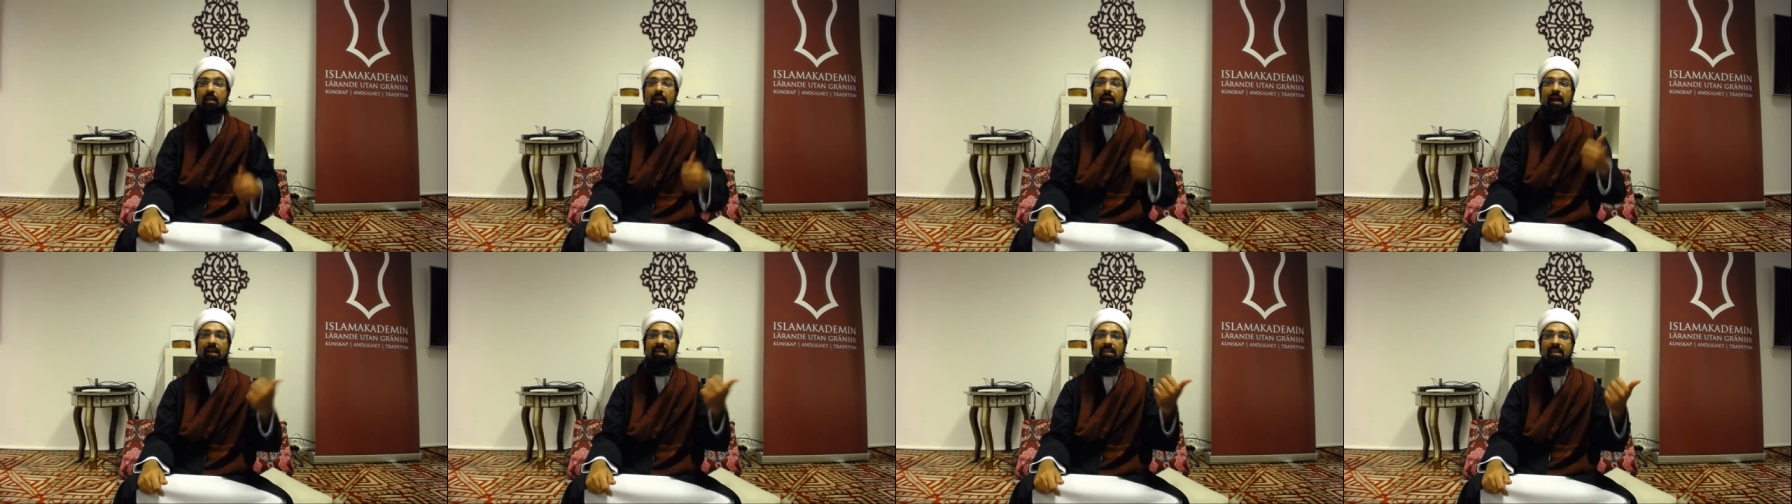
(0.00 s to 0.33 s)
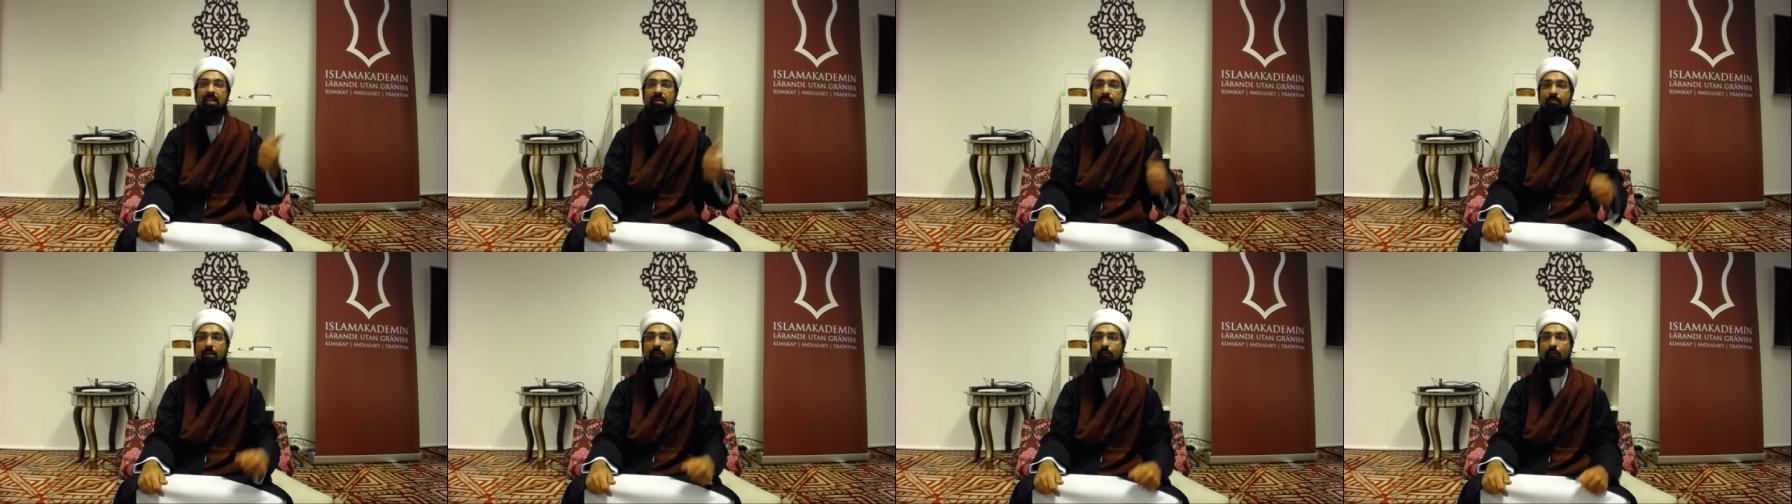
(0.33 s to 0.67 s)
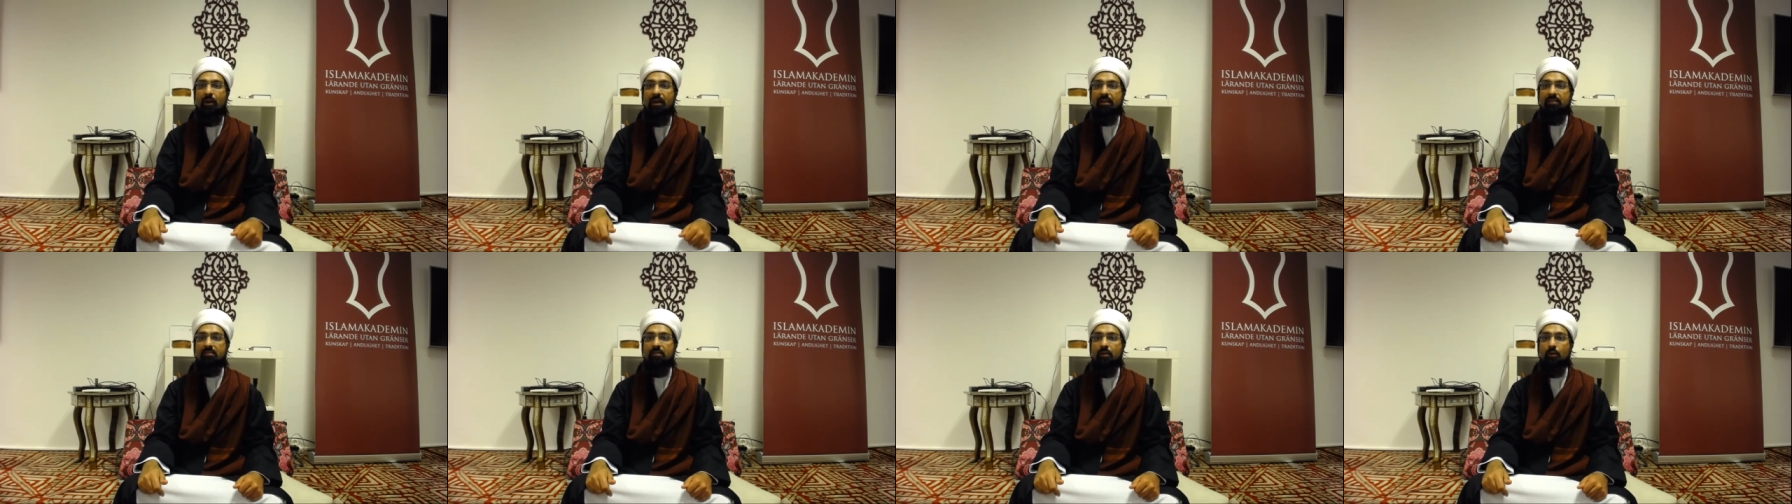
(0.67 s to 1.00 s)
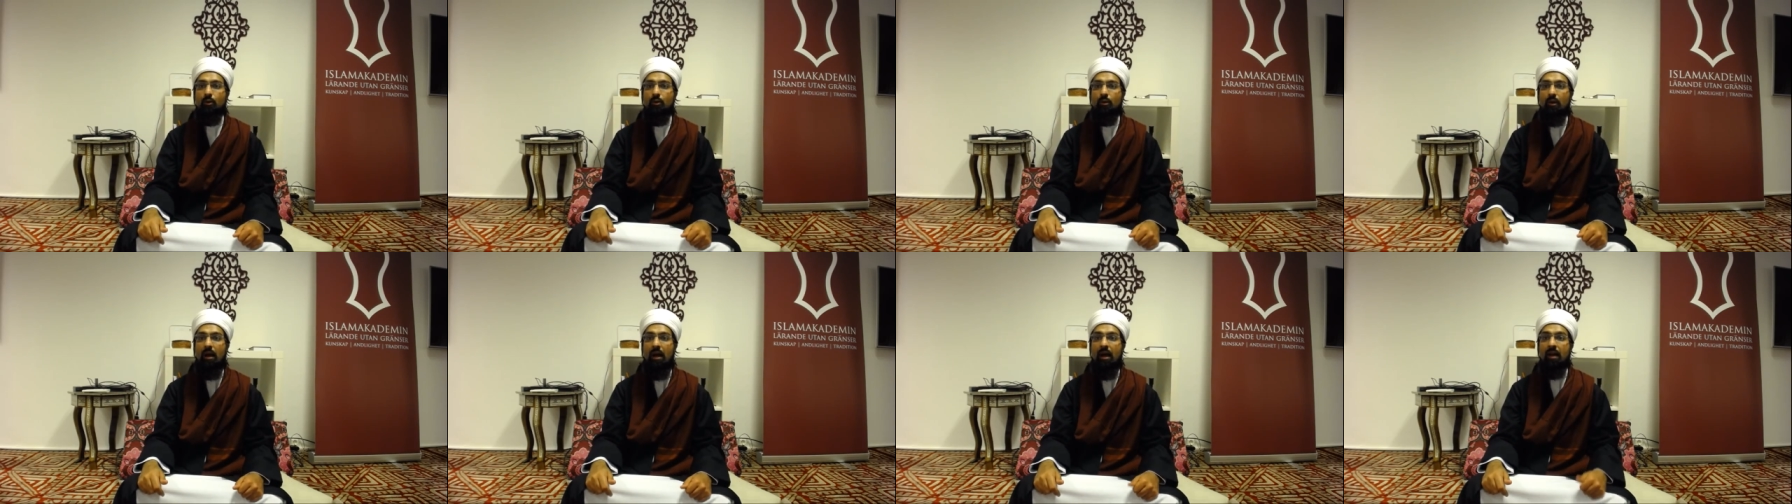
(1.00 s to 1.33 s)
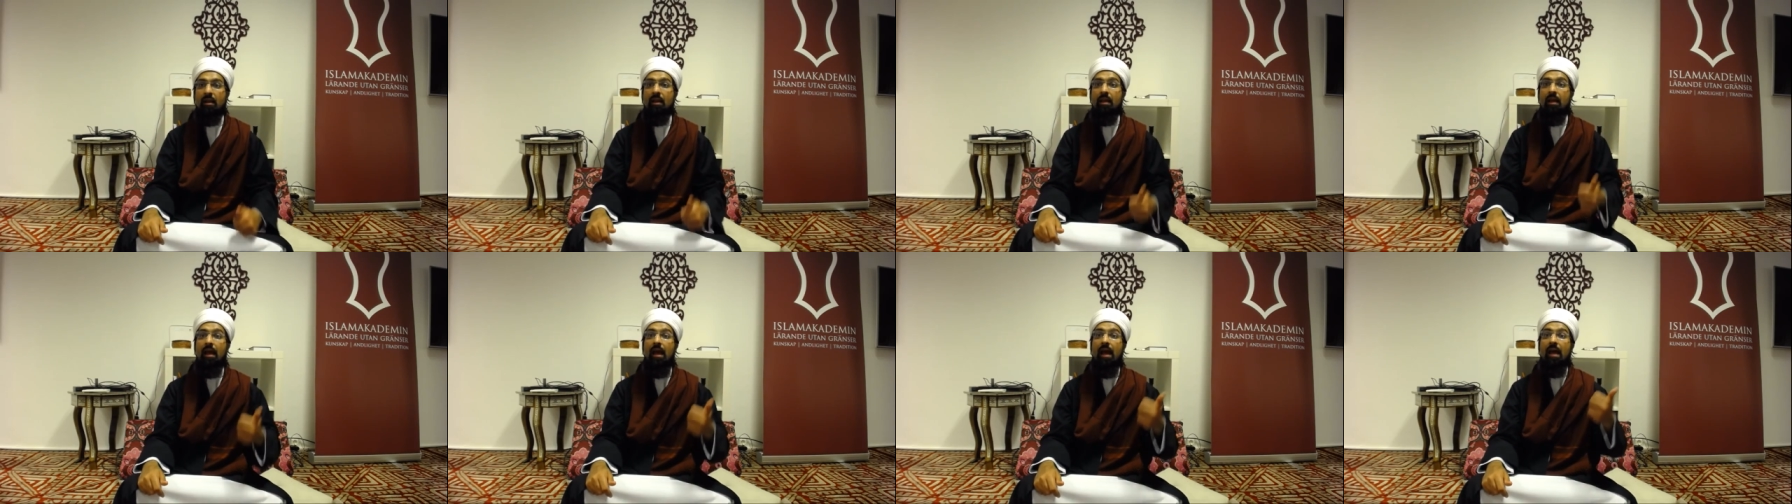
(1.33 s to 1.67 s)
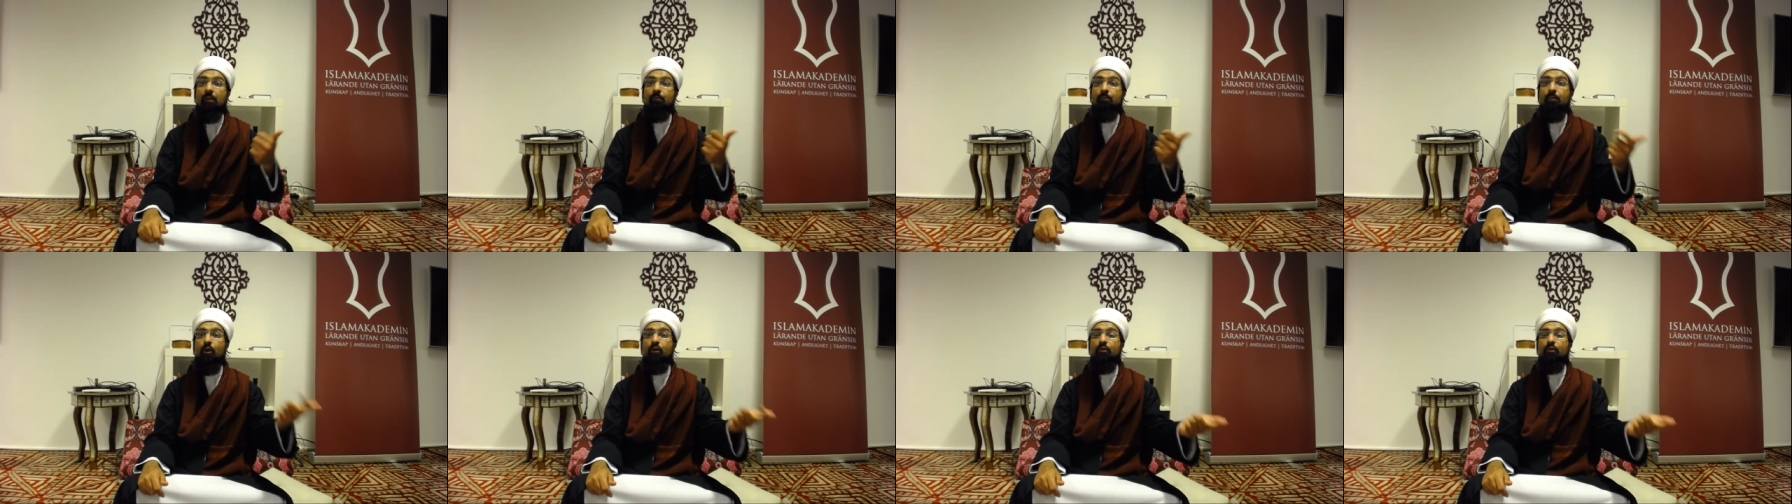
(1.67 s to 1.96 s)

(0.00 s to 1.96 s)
and he memorized the Quran. And both